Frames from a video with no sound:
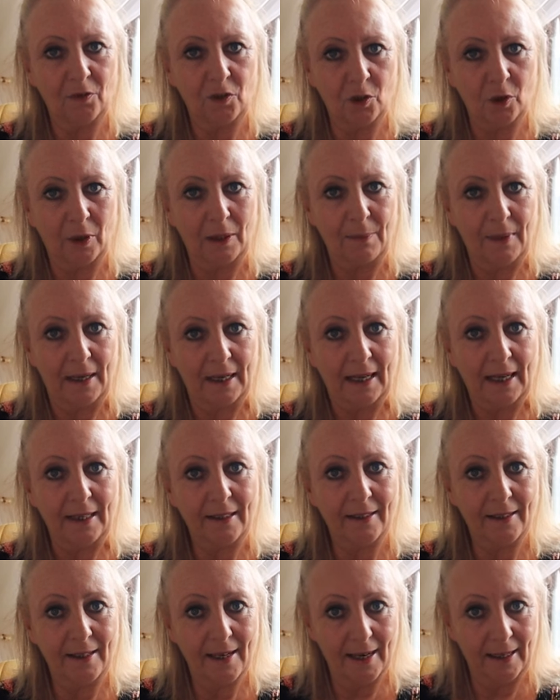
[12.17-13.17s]
you for joining me
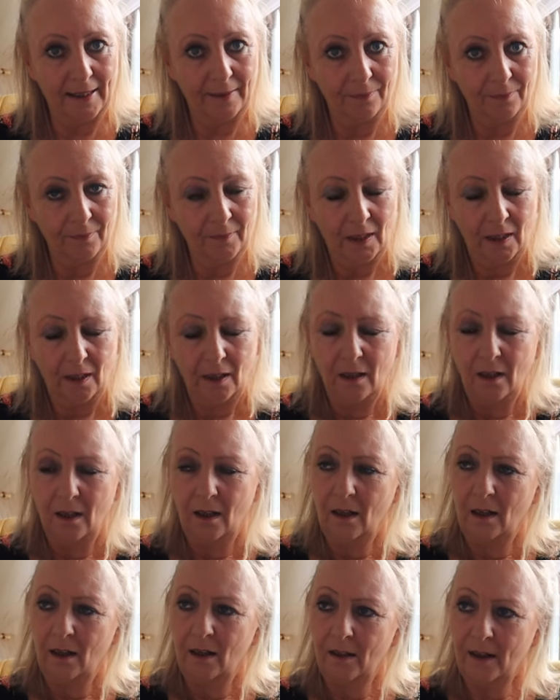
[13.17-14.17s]
again today.
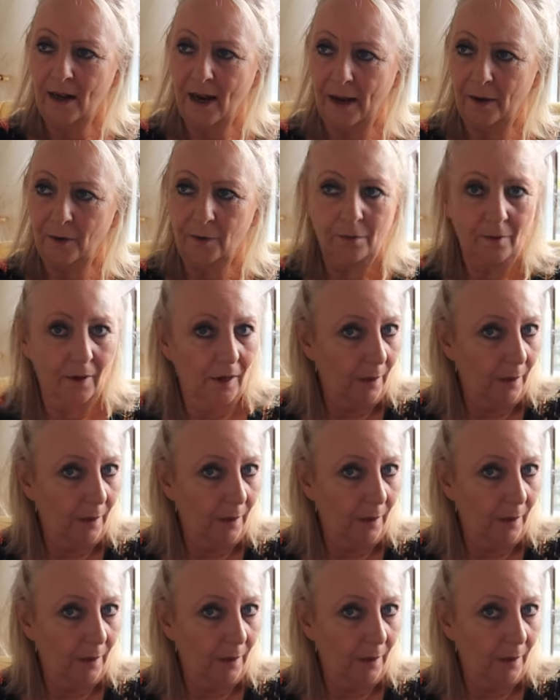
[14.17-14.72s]
Now,